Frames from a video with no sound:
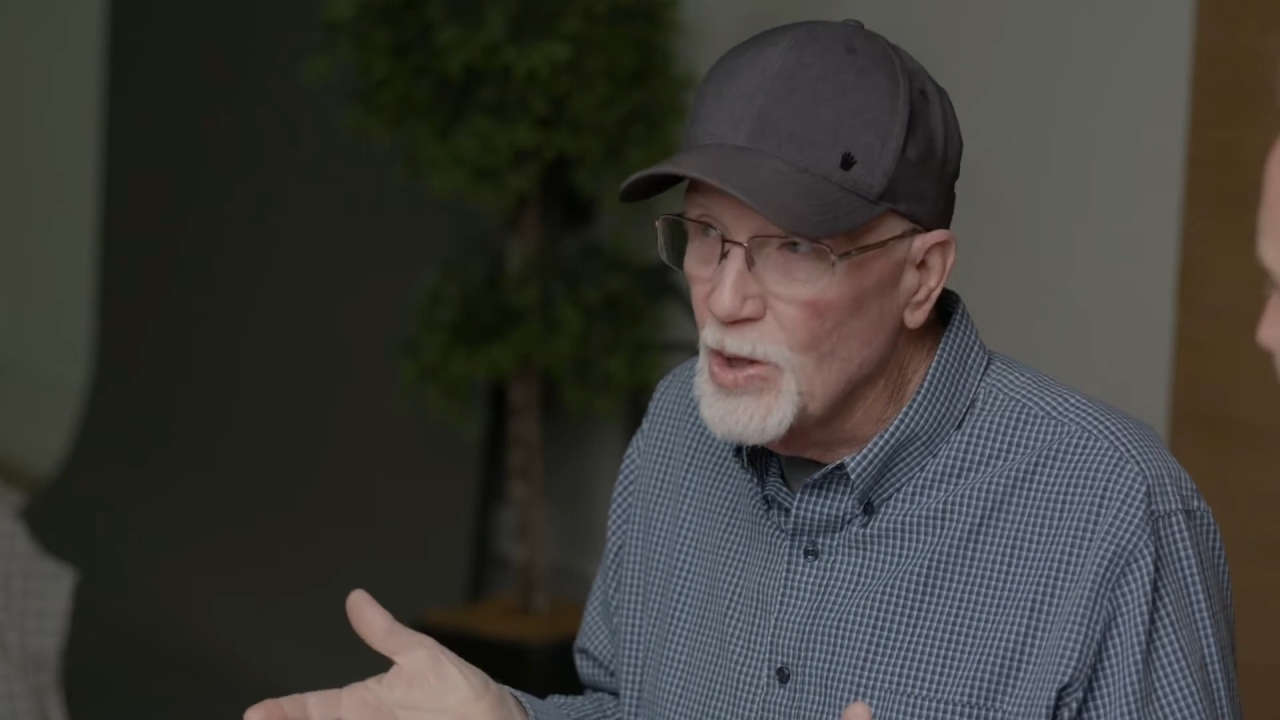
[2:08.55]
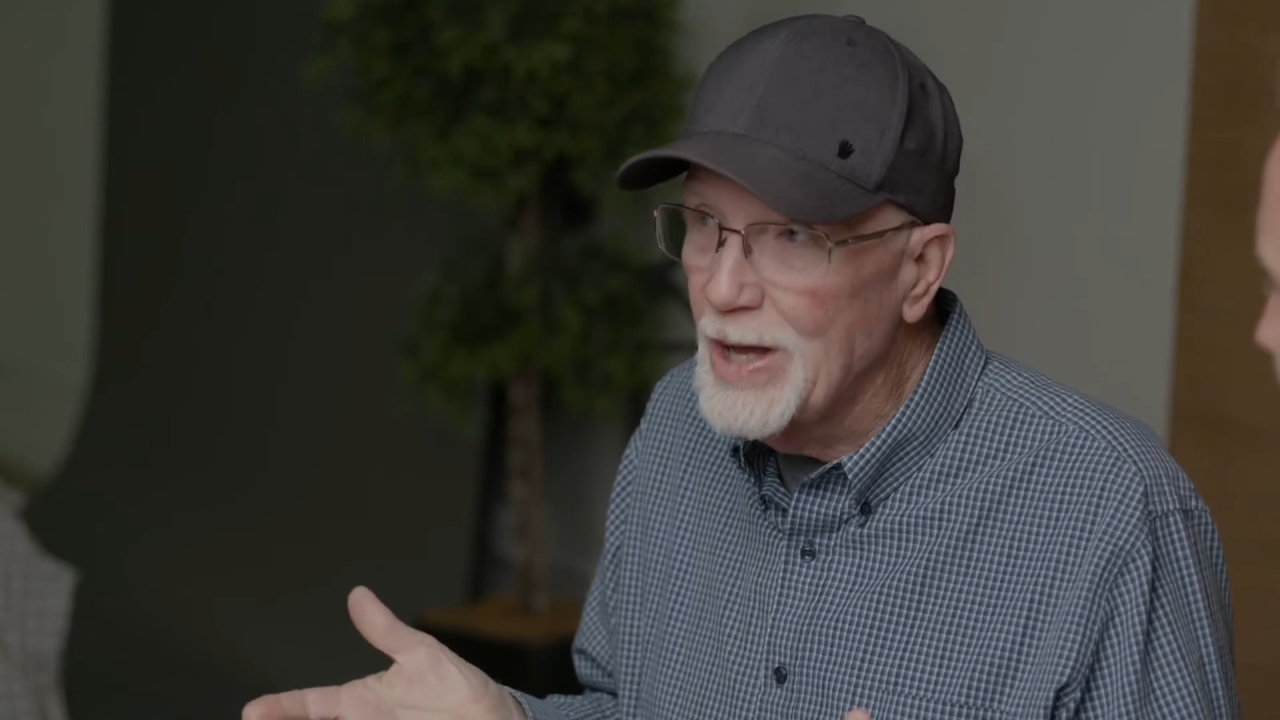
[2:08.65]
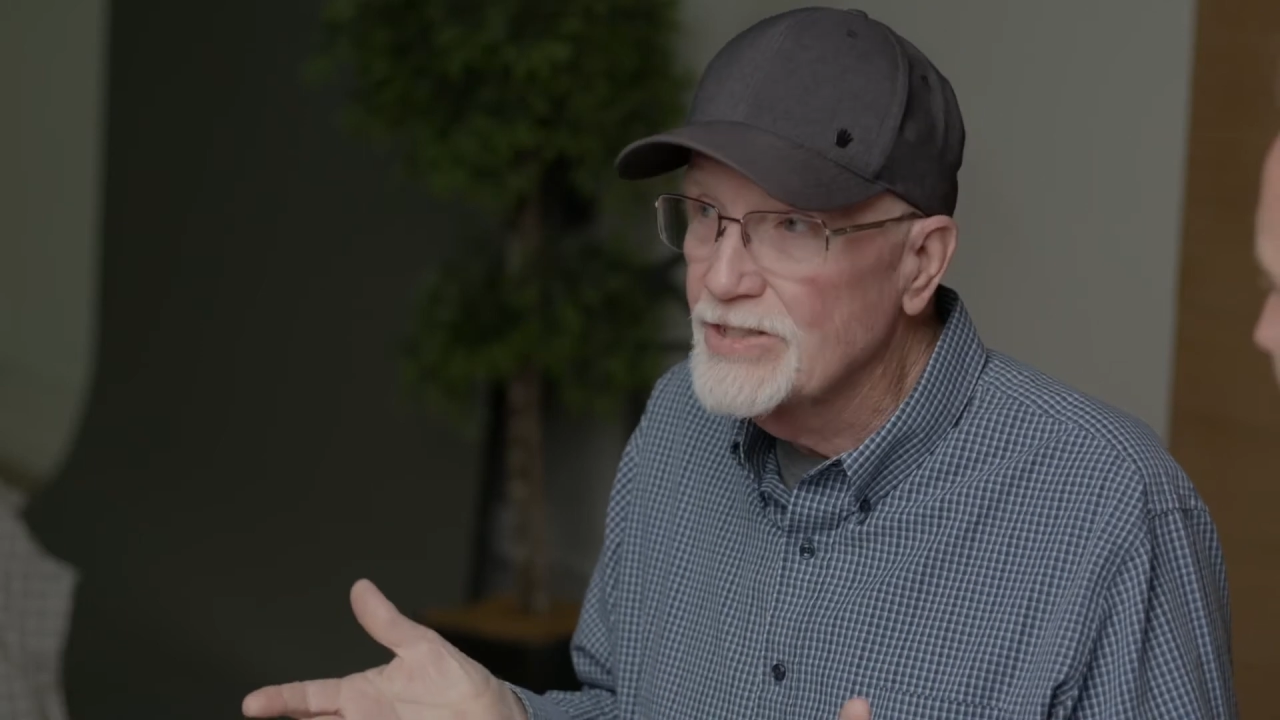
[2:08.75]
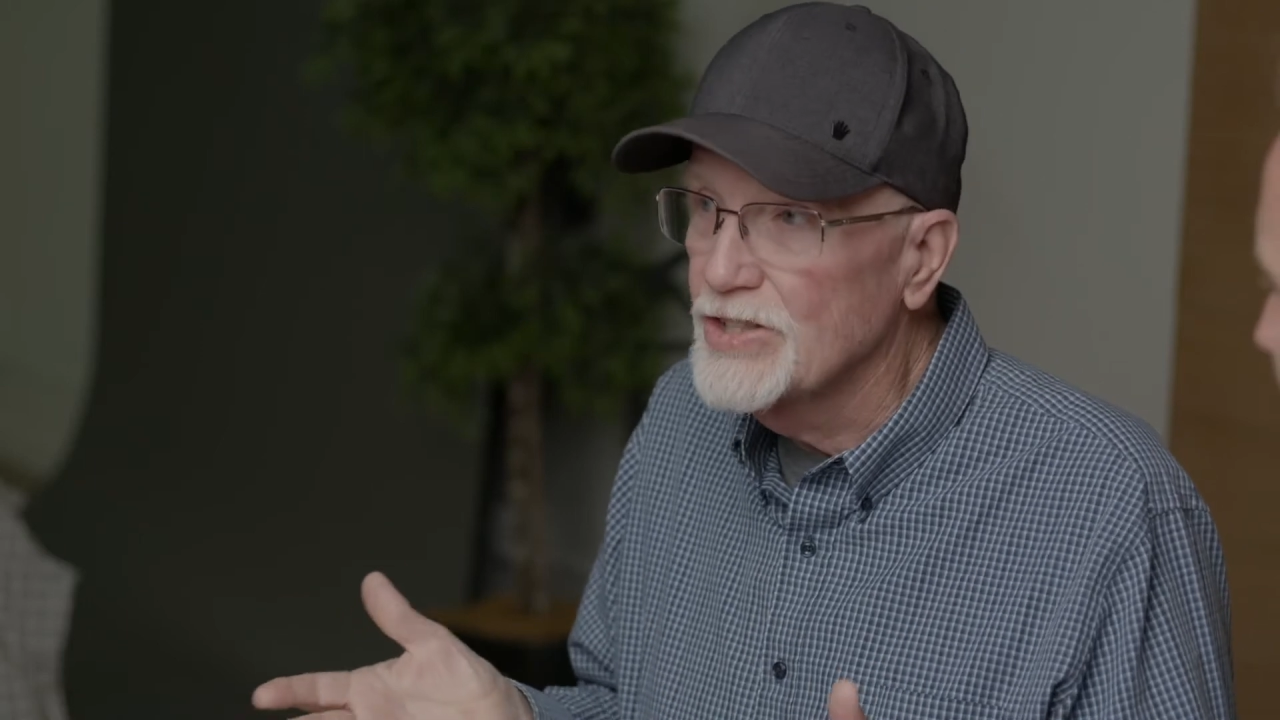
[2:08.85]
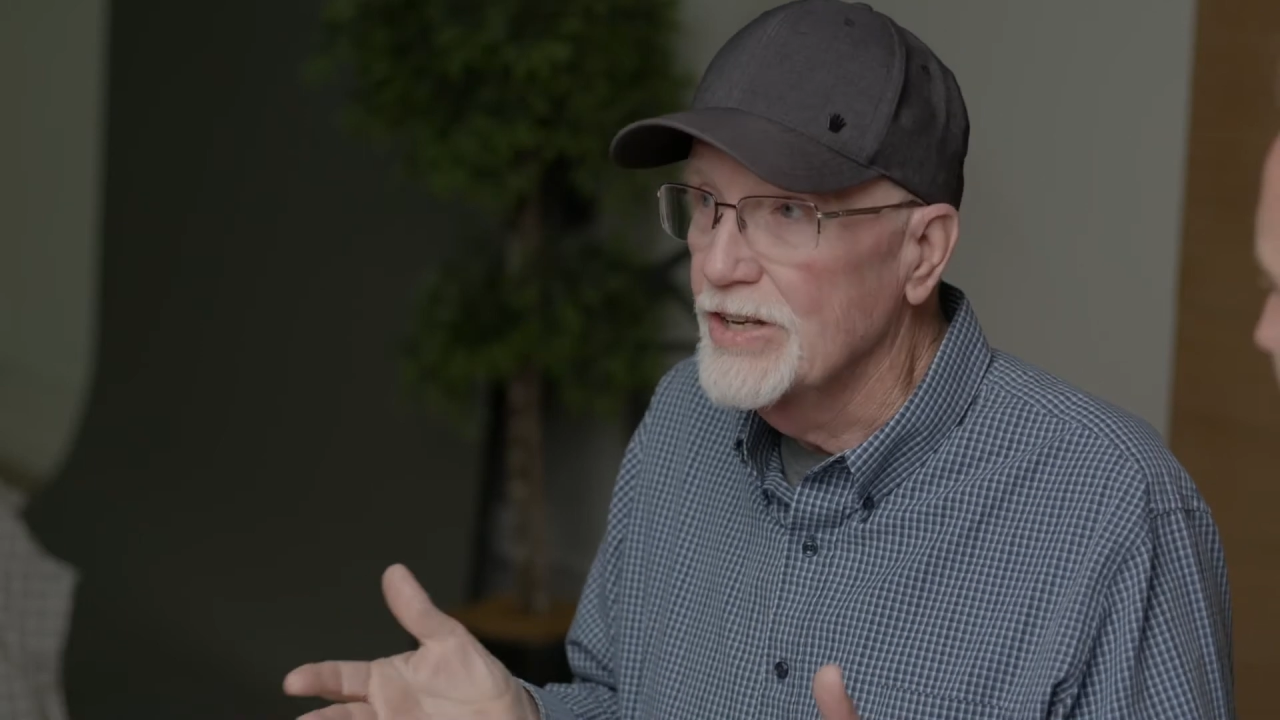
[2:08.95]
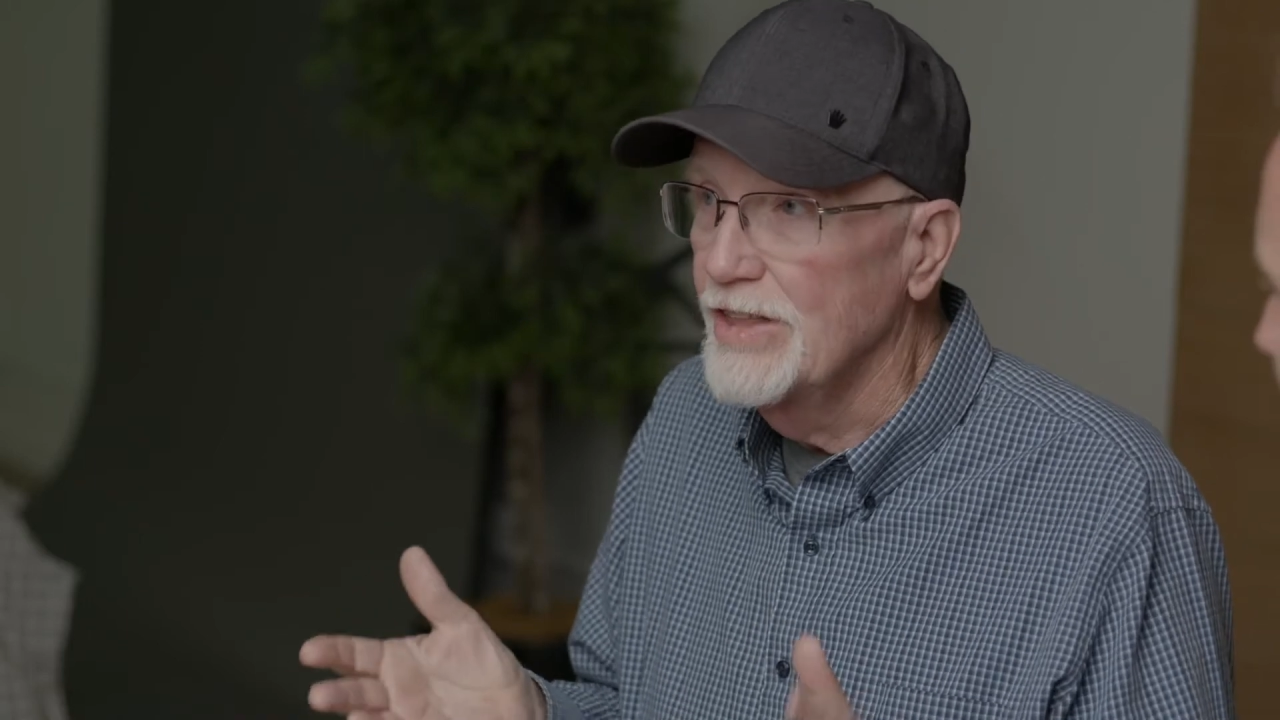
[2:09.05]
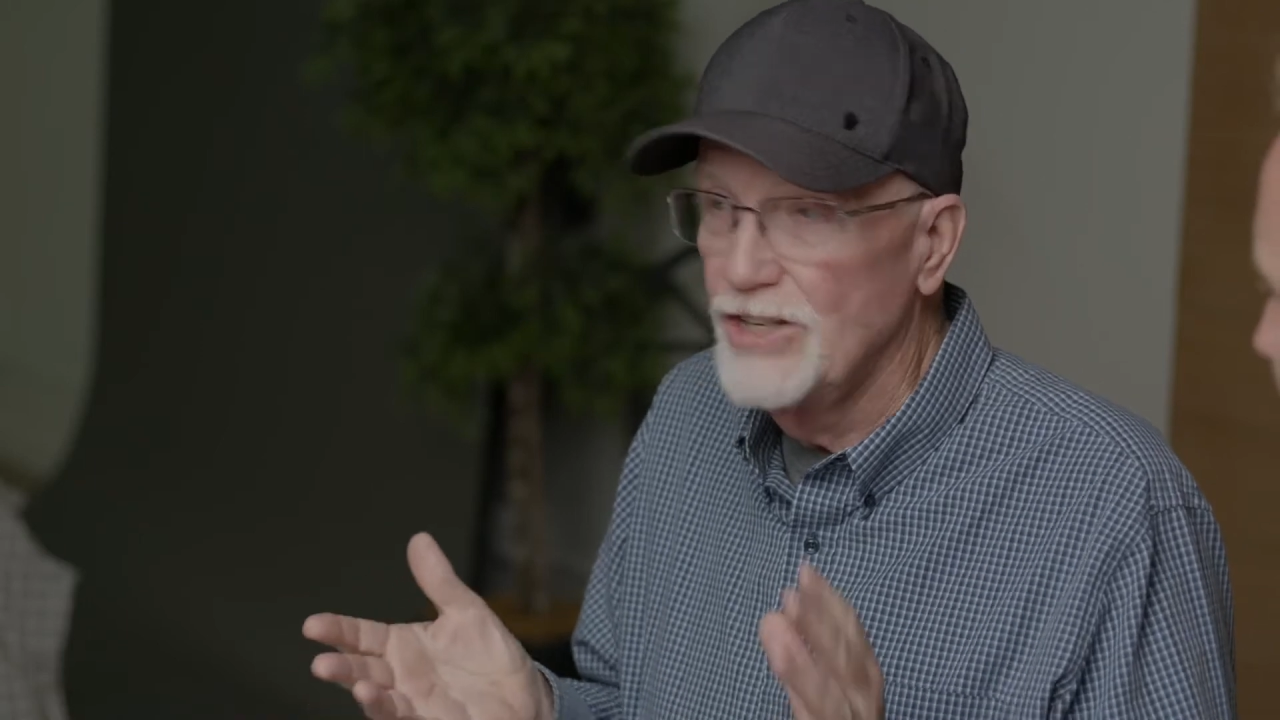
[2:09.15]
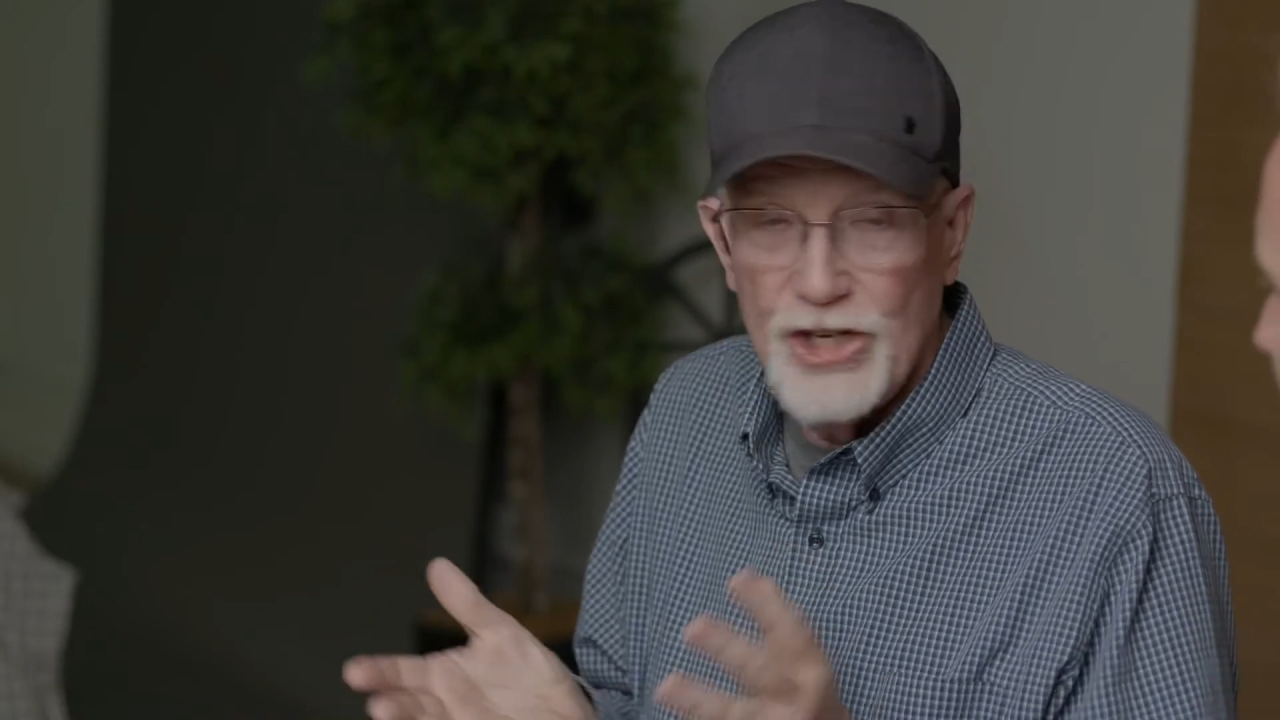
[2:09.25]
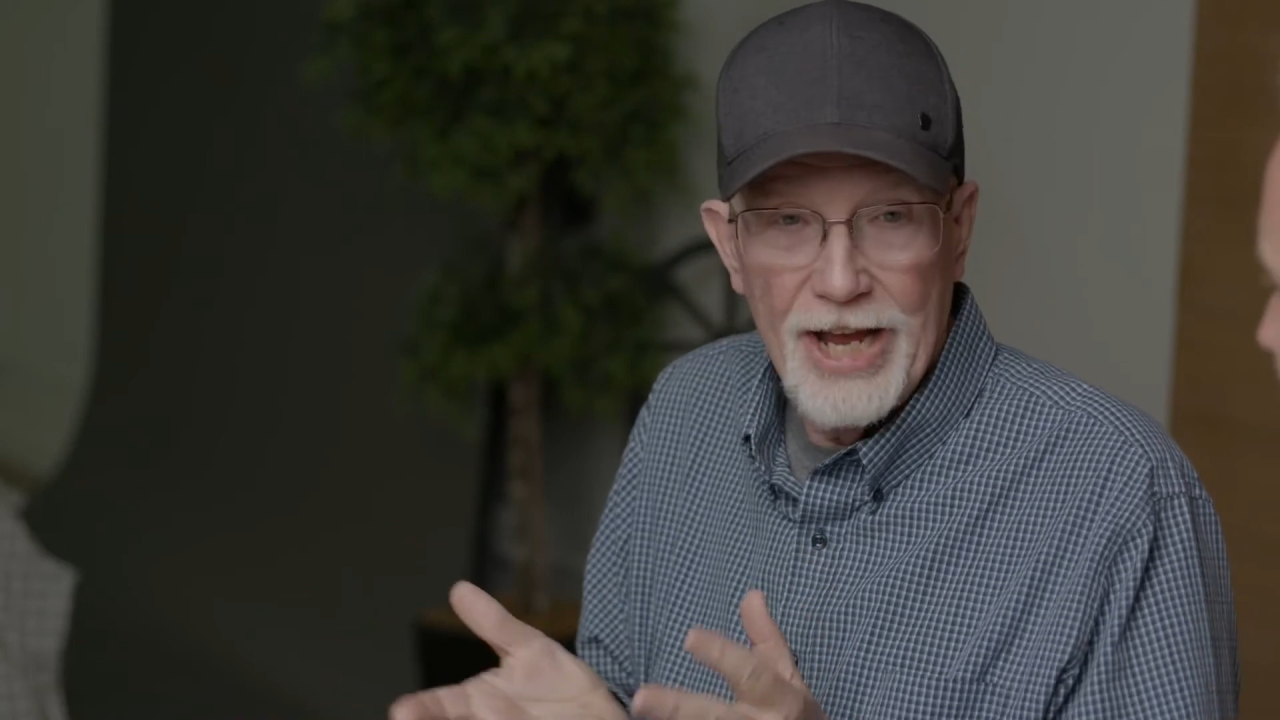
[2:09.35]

blessing that